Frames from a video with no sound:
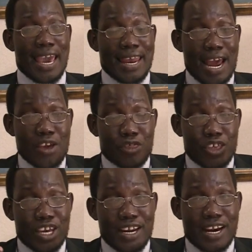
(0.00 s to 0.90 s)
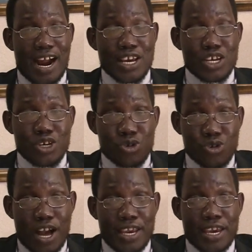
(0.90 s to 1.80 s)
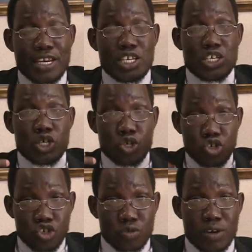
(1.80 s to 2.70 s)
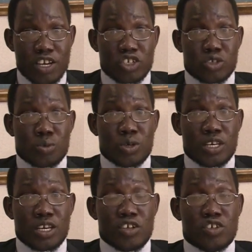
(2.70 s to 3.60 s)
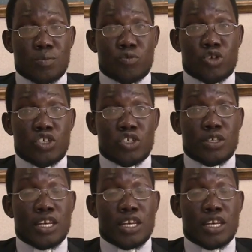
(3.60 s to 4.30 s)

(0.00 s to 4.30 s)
And I think I, use, I can use my experience as a priest,